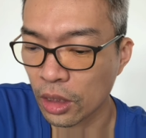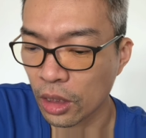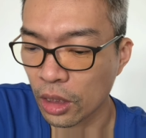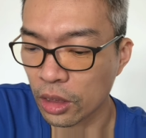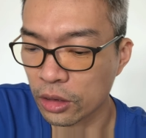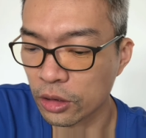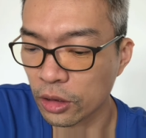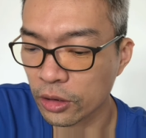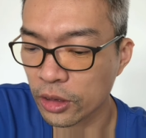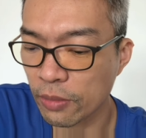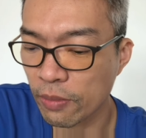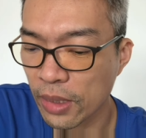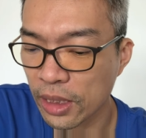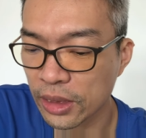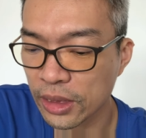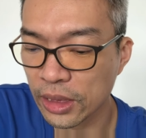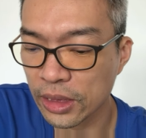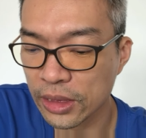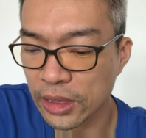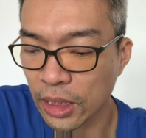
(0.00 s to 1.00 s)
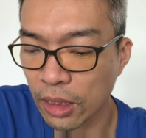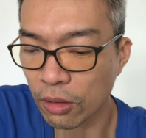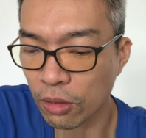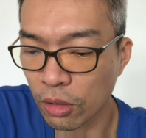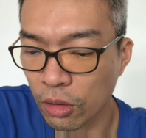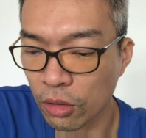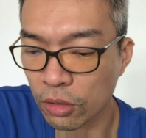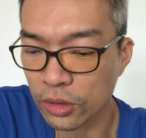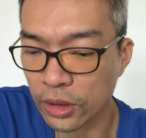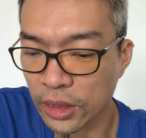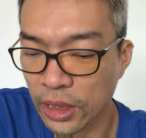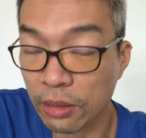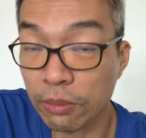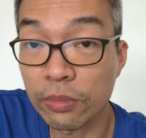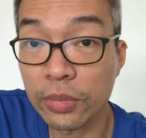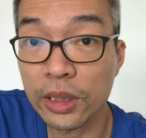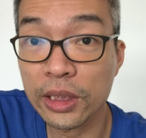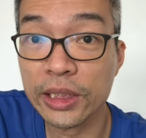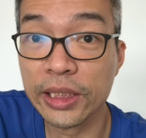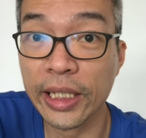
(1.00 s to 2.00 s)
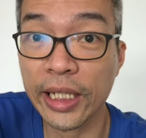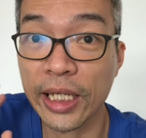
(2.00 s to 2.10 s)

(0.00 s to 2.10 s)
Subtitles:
documenting down all the numbers,